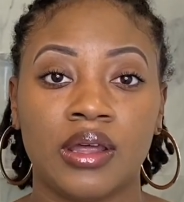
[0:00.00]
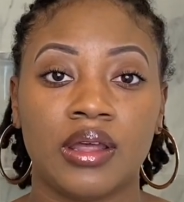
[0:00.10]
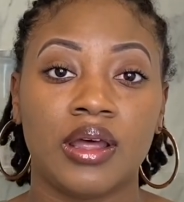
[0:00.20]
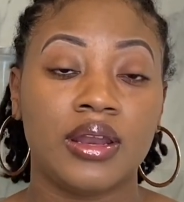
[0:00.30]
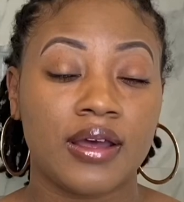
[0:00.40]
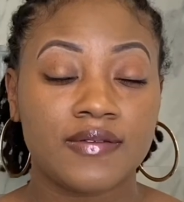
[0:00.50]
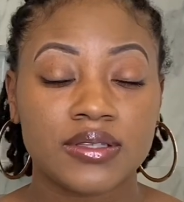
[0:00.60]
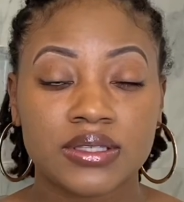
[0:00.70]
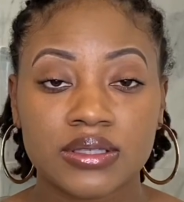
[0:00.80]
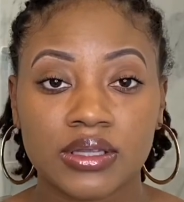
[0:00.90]
enough
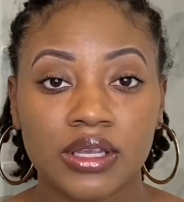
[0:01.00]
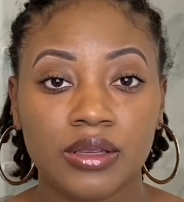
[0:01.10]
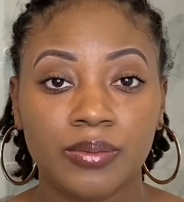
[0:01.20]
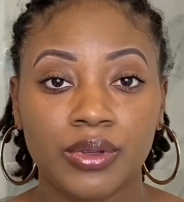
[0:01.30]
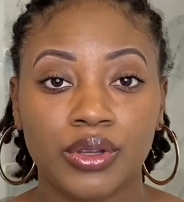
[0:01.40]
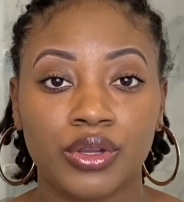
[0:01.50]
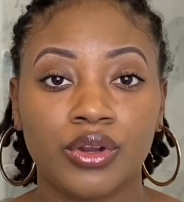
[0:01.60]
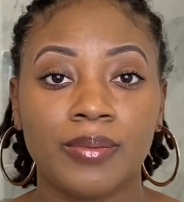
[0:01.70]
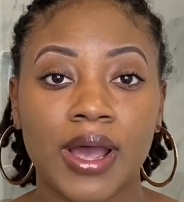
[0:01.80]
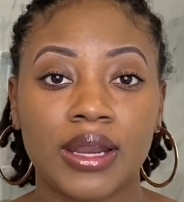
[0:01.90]
sleep, your
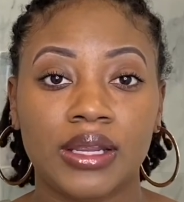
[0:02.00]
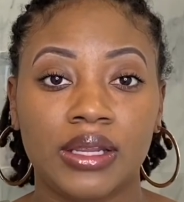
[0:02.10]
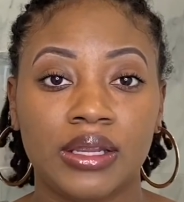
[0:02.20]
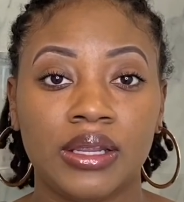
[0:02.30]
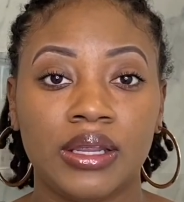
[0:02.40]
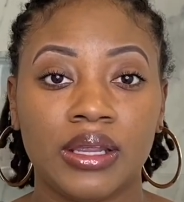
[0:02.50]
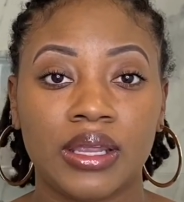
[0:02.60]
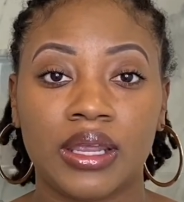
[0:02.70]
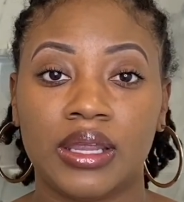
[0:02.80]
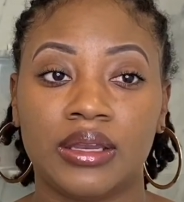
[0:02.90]
body
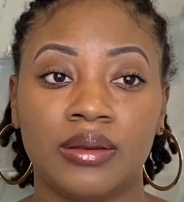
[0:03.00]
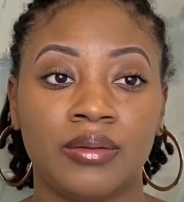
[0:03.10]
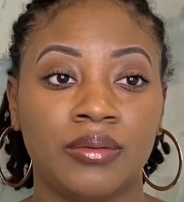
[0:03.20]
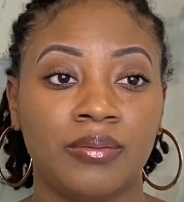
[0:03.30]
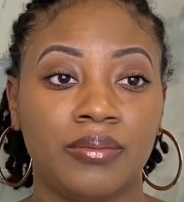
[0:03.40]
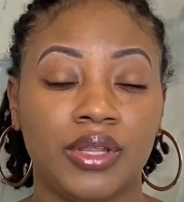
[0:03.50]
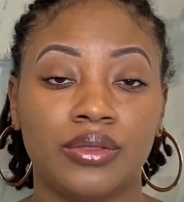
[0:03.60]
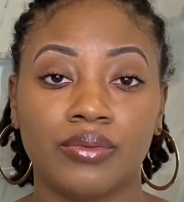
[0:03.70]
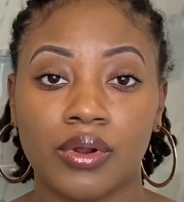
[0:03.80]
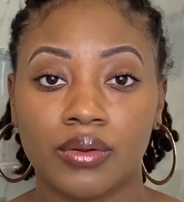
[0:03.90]
can be
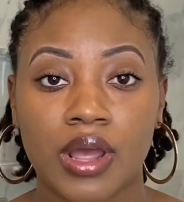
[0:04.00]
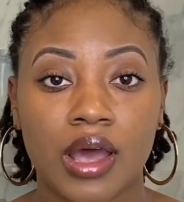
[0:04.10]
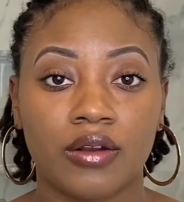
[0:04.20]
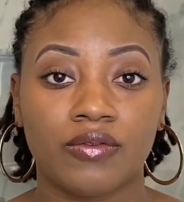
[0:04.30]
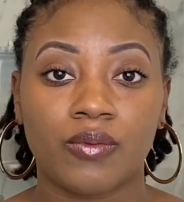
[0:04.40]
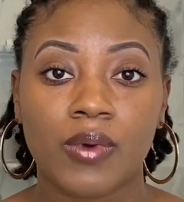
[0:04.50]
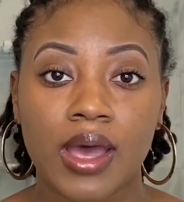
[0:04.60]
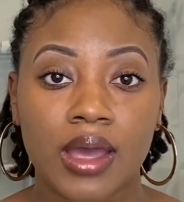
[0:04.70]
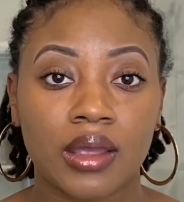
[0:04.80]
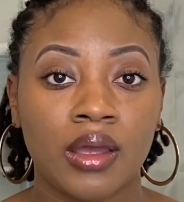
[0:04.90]
thrown out of
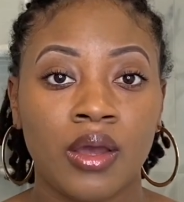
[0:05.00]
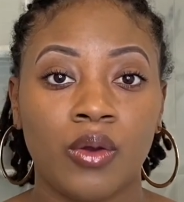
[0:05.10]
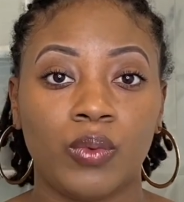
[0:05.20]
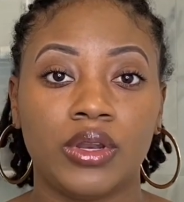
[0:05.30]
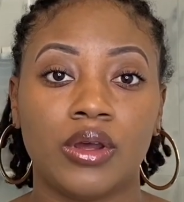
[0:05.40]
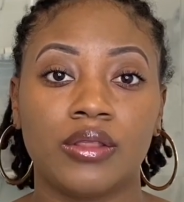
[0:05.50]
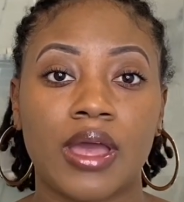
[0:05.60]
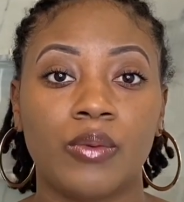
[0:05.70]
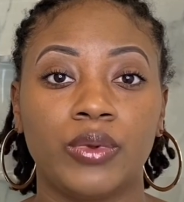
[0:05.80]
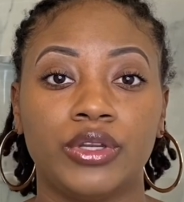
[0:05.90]
whack. We know
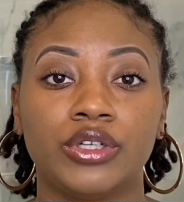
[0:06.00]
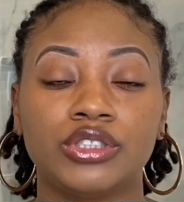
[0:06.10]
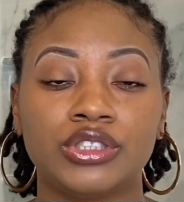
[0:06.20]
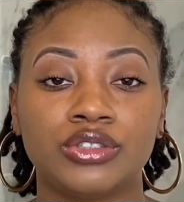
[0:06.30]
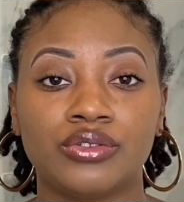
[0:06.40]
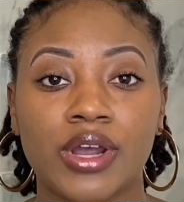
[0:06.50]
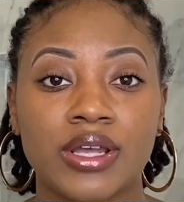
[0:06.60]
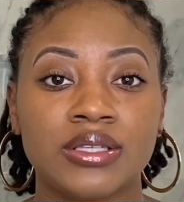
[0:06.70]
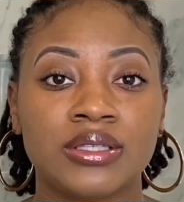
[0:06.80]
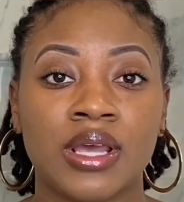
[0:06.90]
that when you're
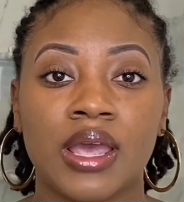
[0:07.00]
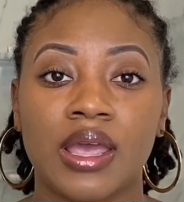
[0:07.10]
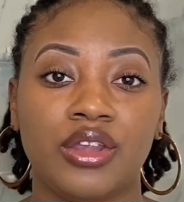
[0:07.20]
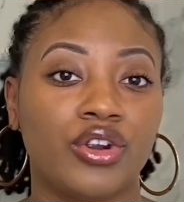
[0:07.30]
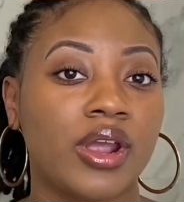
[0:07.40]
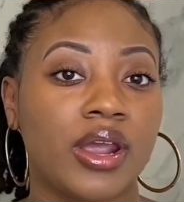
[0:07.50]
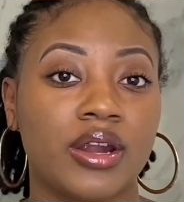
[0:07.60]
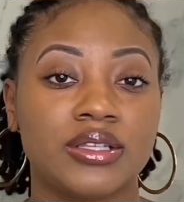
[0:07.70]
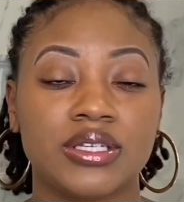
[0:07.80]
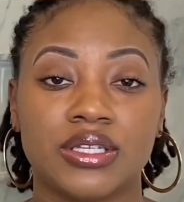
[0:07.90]
stressed, your hair
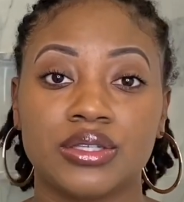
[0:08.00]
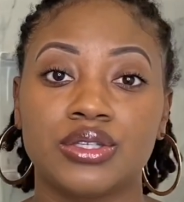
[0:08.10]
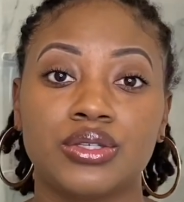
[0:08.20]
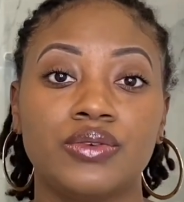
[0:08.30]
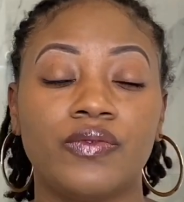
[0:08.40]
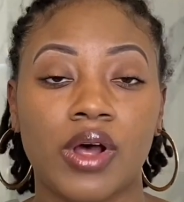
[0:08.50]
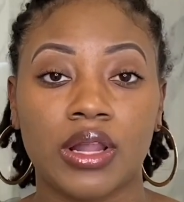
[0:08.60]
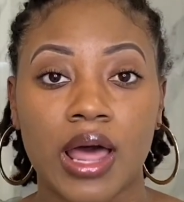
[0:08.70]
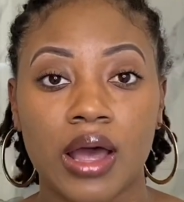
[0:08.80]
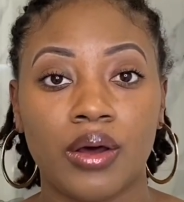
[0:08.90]
tends to fall
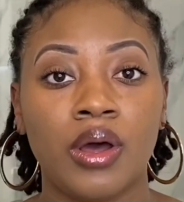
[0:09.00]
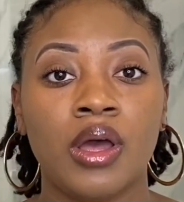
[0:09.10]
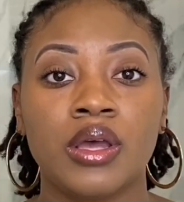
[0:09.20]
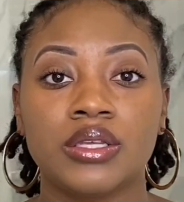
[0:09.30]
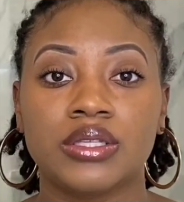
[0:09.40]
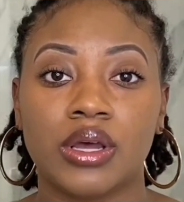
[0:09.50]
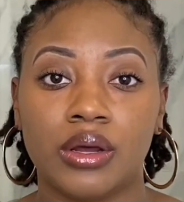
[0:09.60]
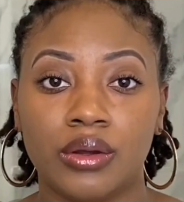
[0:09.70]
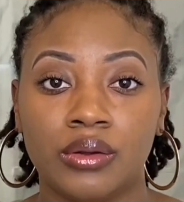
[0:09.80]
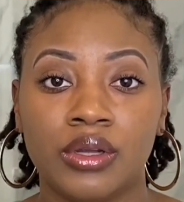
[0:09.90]
out.
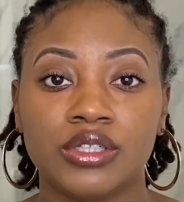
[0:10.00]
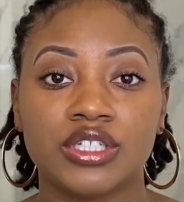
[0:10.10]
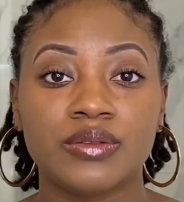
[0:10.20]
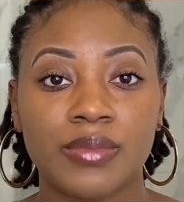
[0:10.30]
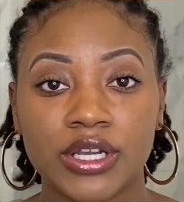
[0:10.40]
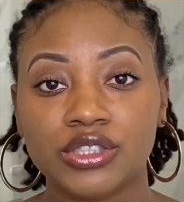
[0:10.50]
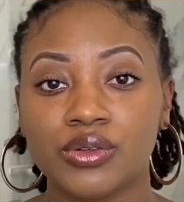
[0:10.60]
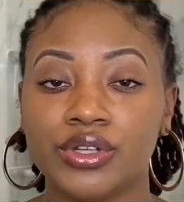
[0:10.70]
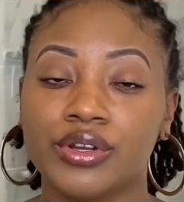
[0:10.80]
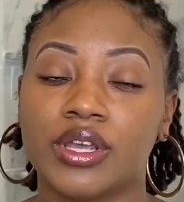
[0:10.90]
So just make sure
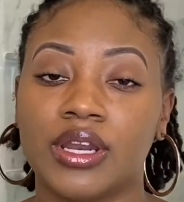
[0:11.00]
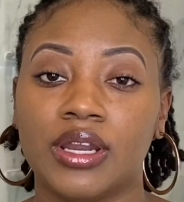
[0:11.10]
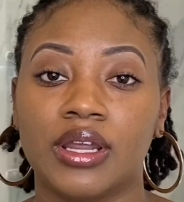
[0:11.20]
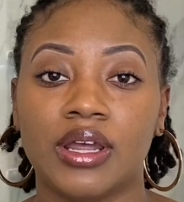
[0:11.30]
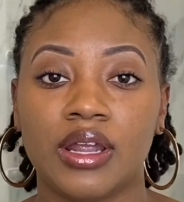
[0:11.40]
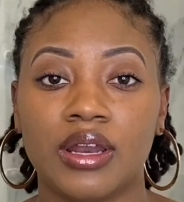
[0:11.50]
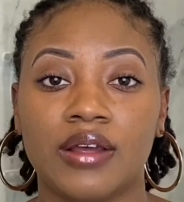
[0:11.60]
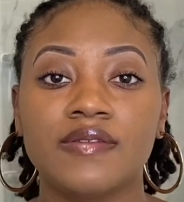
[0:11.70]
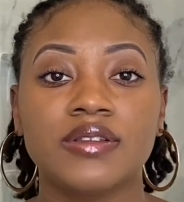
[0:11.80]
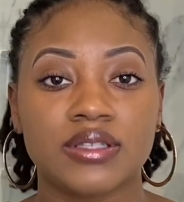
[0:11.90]
you're getting
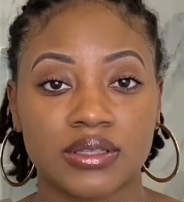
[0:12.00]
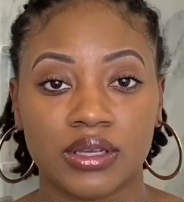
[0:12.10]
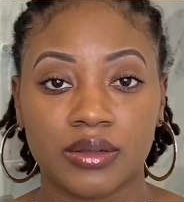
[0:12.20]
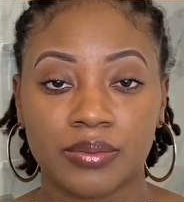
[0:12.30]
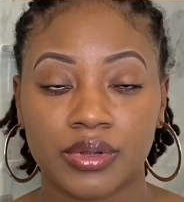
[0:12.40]
enough sleep.